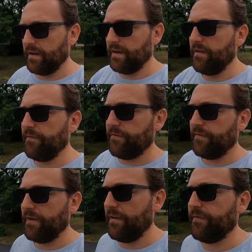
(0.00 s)

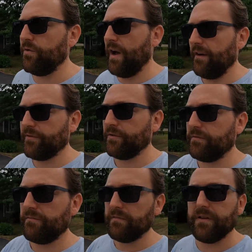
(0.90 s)
If you have to
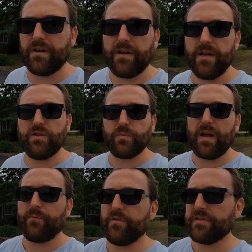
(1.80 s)
learn each
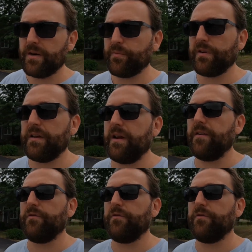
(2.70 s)
platform separately, and if